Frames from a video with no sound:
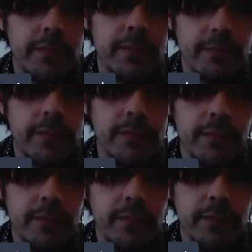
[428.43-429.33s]

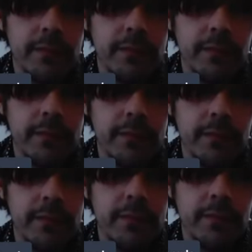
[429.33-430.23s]

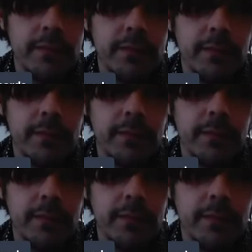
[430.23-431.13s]

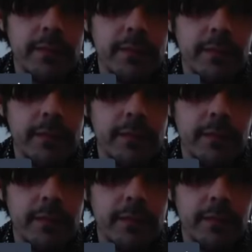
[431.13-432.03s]

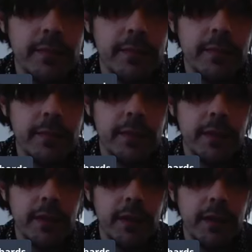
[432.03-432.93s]
The person shown says nothing.